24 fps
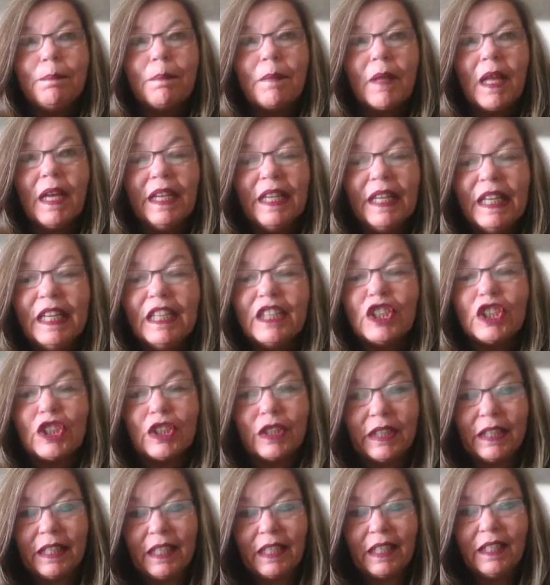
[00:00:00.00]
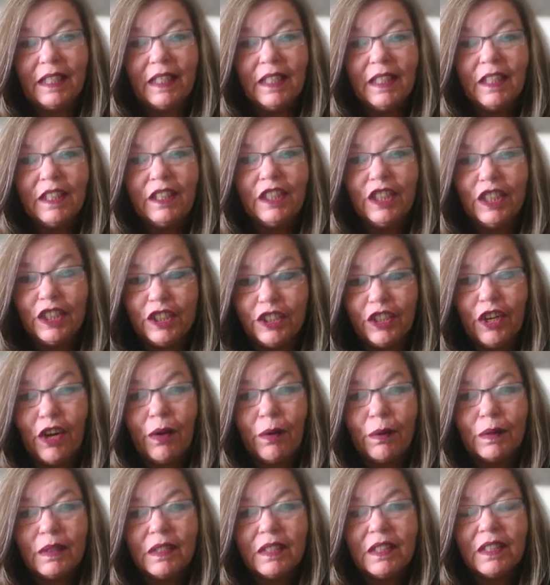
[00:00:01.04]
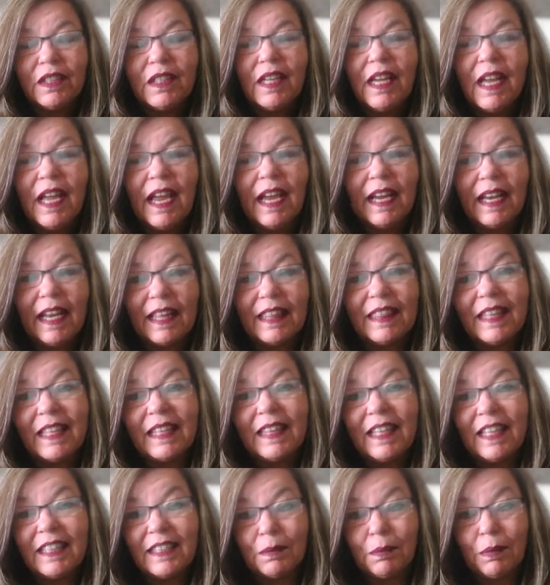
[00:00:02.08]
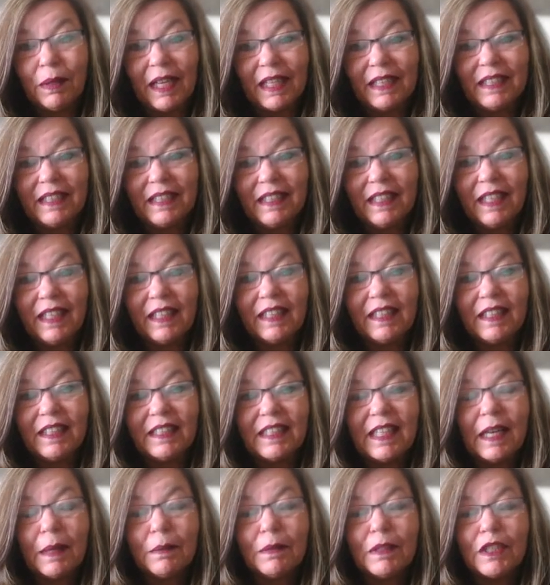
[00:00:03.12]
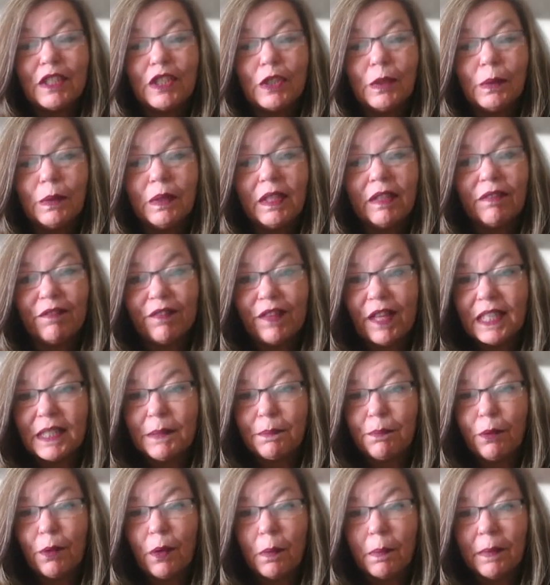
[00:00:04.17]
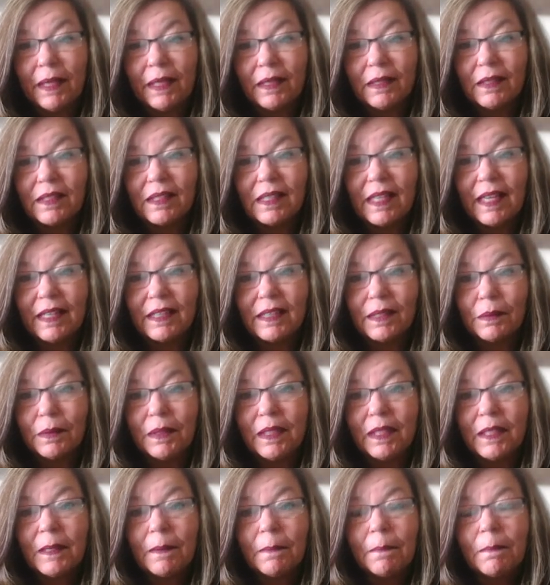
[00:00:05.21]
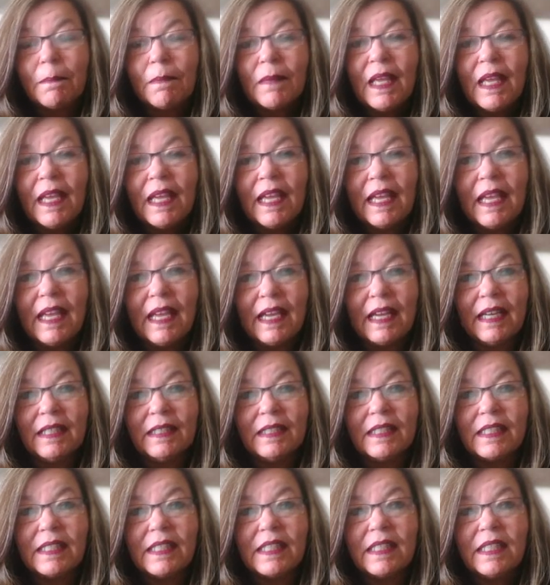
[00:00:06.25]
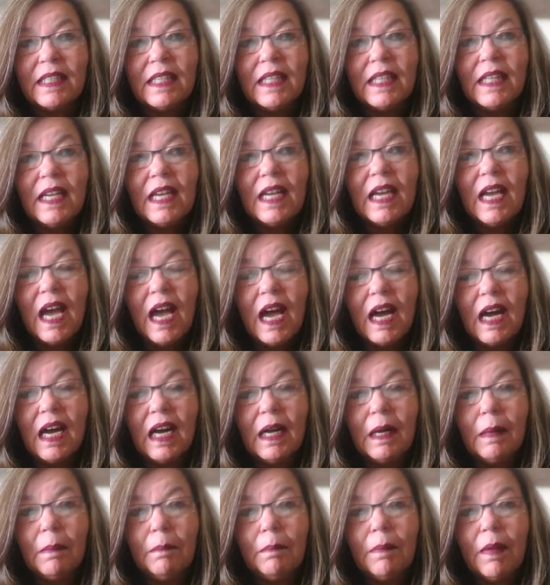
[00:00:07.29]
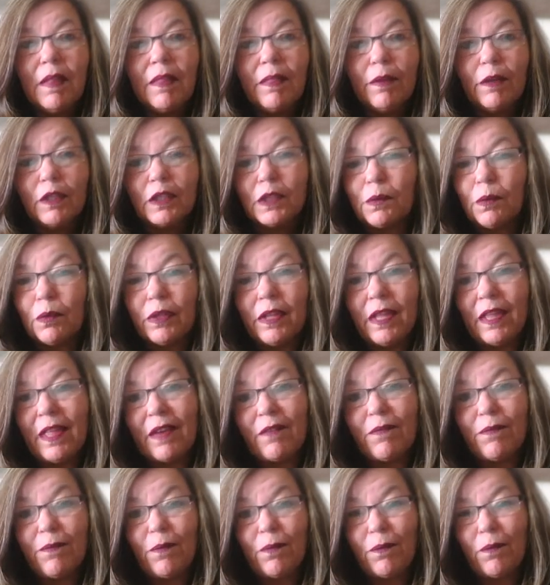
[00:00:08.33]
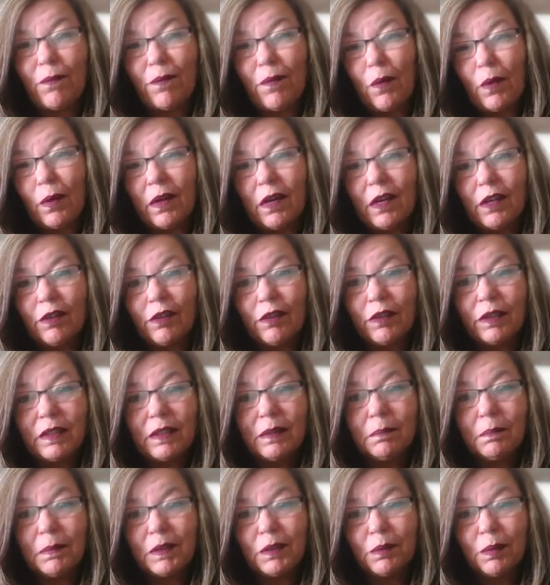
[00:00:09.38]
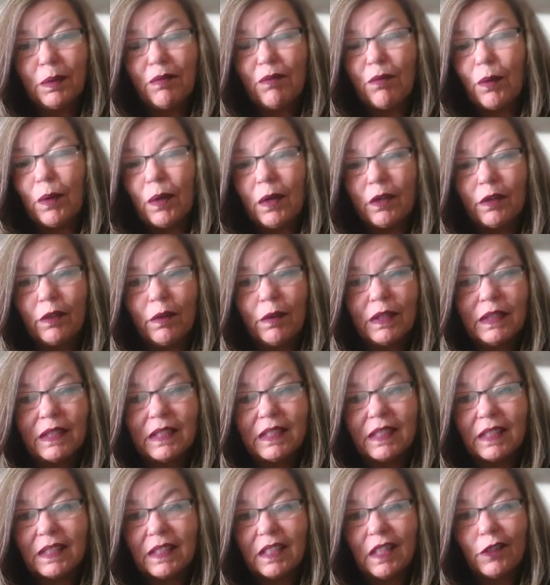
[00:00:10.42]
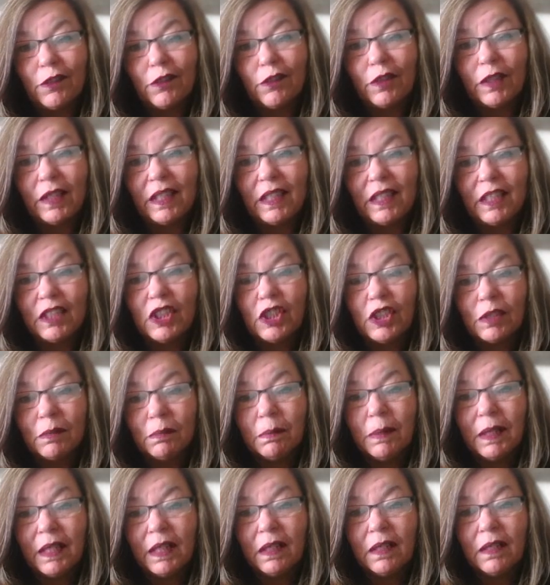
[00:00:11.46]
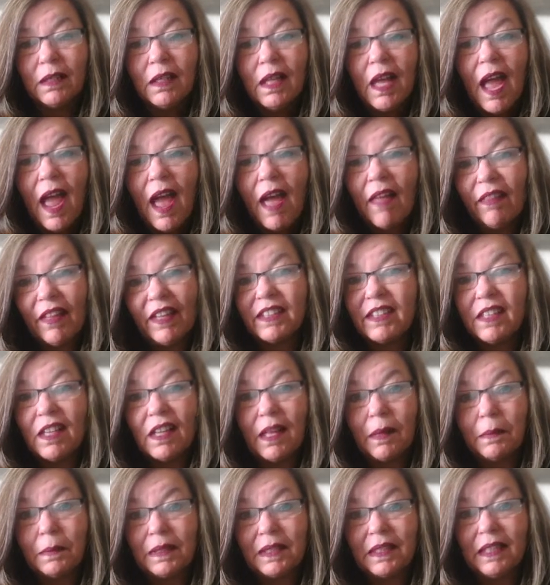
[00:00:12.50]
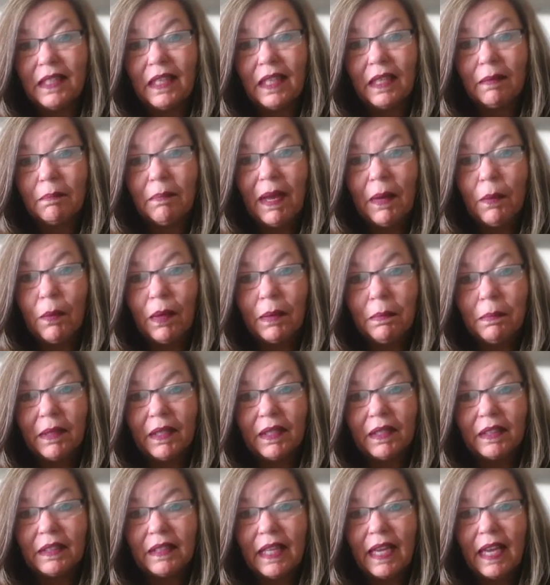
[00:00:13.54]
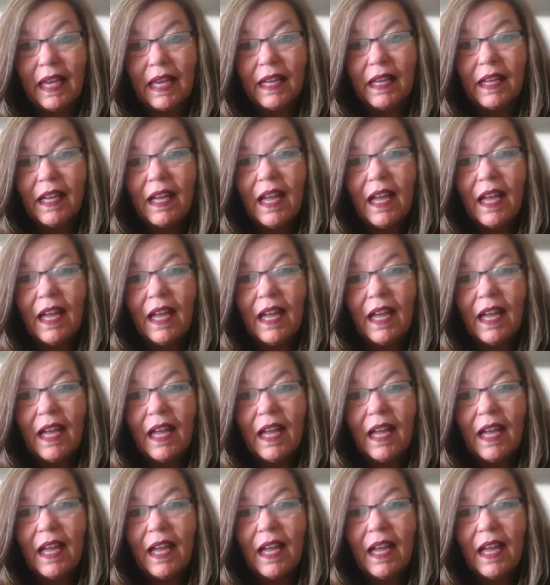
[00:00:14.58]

initially, you don't. And I think that's what I did because I was doing the Flex Pro meals last week, and those were only like 400, between 400 and 600 each meal, and that's all I was eating, my one meal a day.